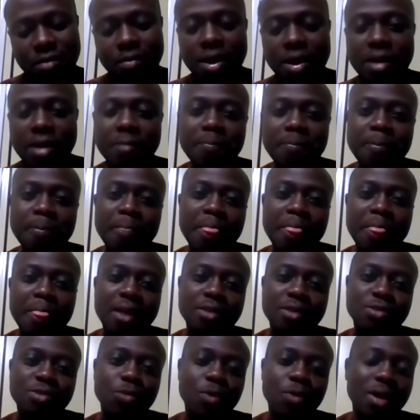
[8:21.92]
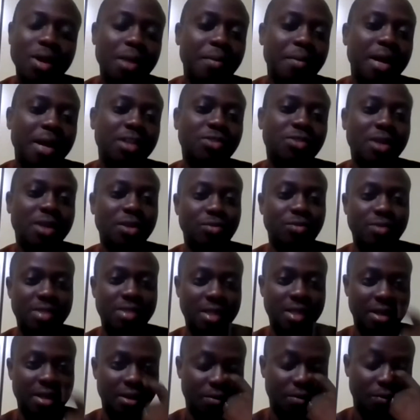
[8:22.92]
right? So what am I trying to
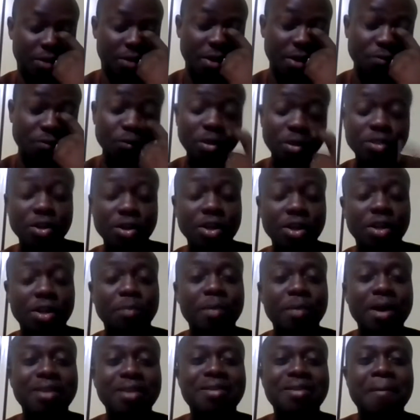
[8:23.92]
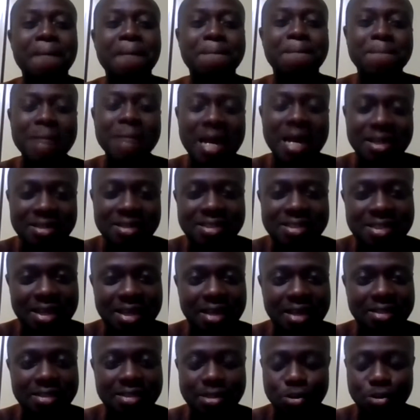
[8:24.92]
say? If we're talking about the
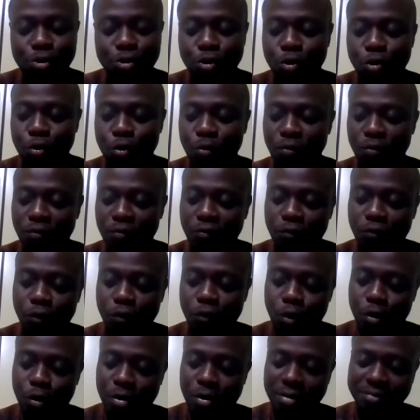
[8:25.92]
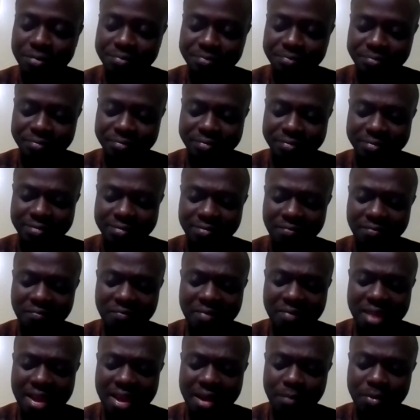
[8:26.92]
mindset, you know, for
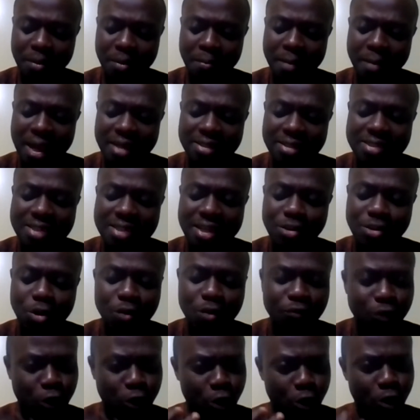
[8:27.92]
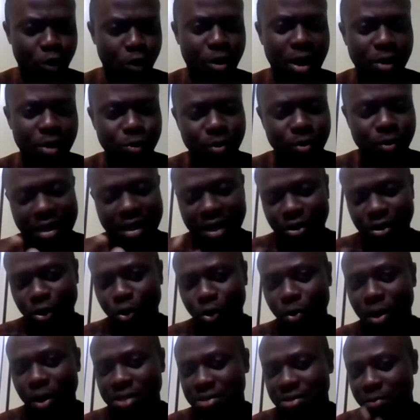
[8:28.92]
the mindset of law, looking at
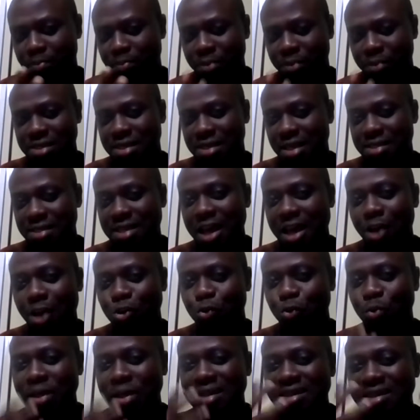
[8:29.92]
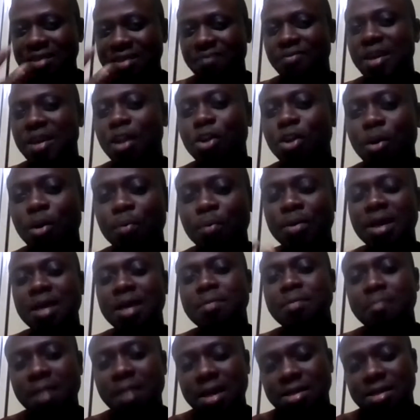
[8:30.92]
law as a business, how do we develop
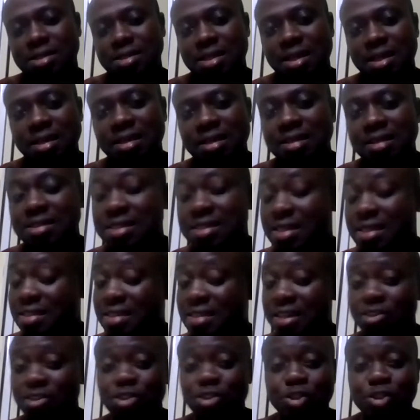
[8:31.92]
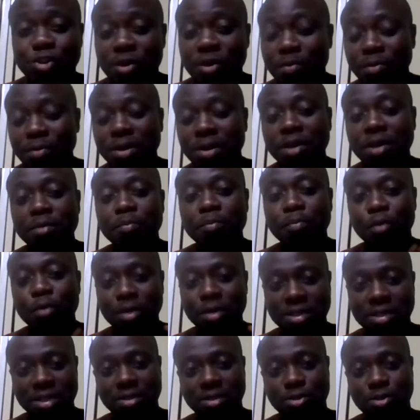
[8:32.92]
that mindset? It's extremely
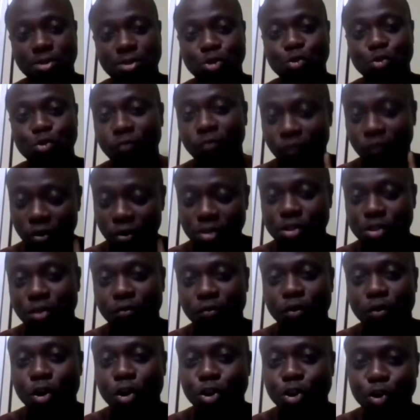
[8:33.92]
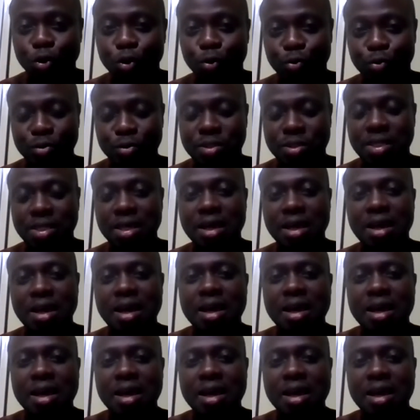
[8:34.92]
important to first of all note